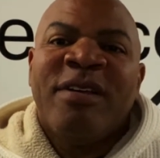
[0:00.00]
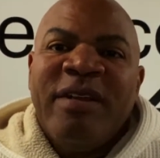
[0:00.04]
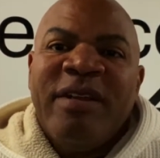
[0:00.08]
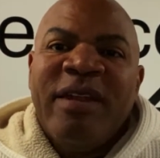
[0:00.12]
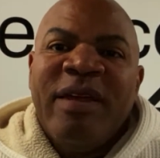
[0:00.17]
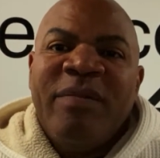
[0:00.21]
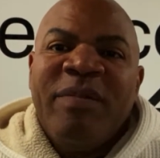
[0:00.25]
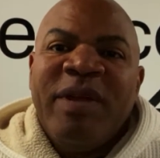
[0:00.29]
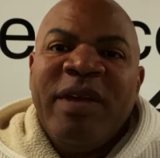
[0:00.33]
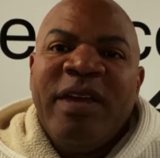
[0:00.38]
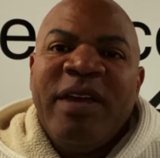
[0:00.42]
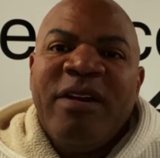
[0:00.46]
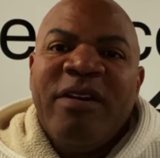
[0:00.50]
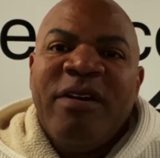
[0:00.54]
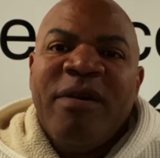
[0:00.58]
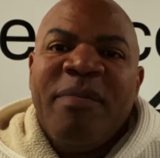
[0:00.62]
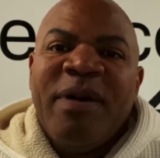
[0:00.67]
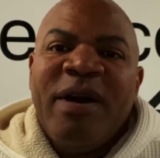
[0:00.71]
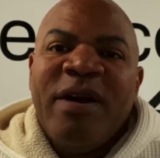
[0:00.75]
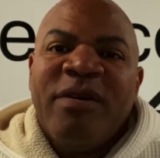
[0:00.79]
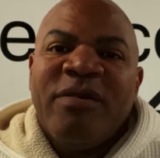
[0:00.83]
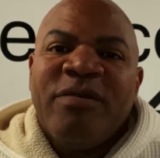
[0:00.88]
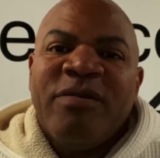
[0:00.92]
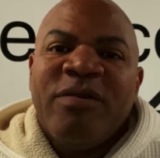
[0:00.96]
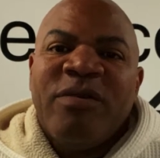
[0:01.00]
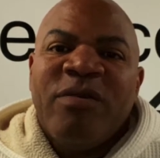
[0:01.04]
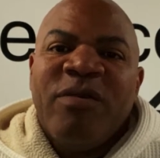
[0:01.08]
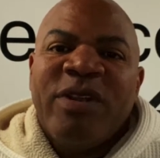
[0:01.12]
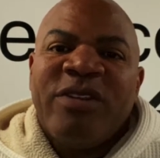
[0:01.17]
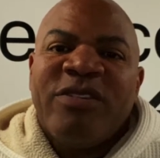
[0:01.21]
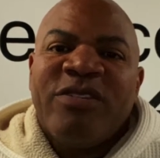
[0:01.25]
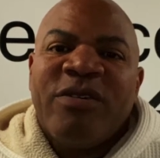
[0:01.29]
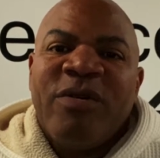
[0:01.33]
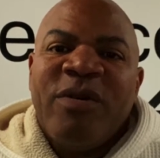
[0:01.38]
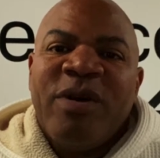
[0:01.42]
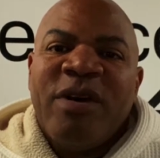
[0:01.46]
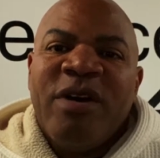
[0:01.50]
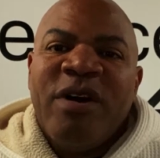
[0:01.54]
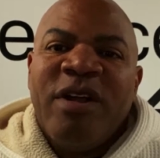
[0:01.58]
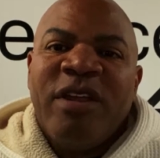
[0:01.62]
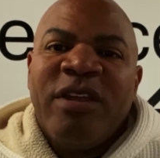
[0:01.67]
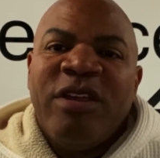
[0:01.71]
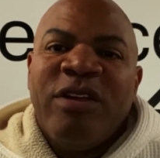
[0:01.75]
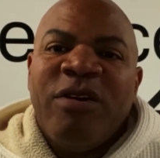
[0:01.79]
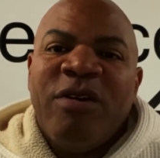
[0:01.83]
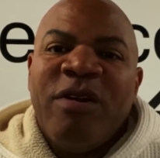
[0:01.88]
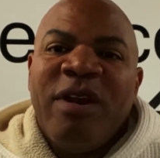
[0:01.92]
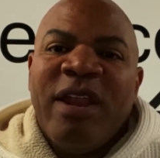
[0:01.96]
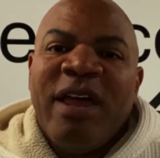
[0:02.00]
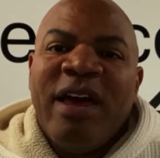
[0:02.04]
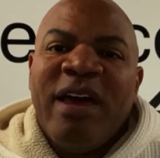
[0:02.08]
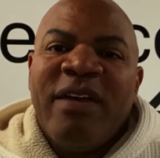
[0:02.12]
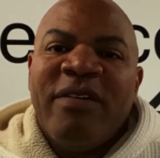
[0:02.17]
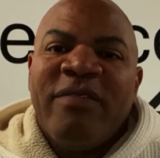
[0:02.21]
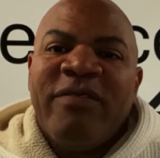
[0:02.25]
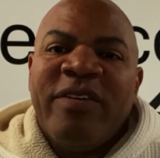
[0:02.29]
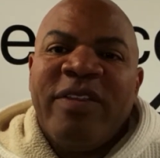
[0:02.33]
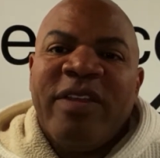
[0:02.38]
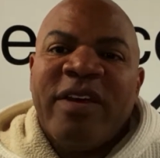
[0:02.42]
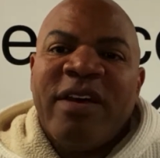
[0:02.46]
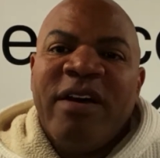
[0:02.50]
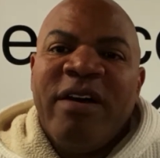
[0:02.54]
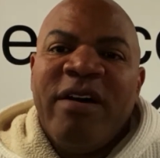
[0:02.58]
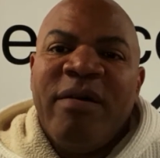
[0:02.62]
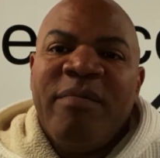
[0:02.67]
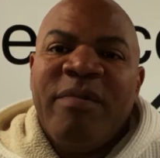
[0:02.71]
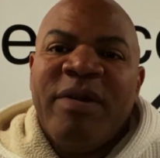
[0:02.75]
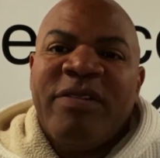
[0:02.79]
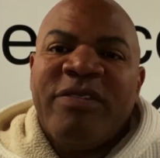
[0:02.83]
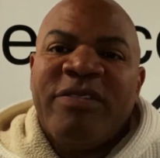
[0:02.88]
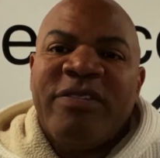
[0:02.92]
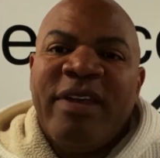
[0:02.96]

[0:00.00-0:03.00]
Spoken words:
Let me hear about what's going on in your life in the comments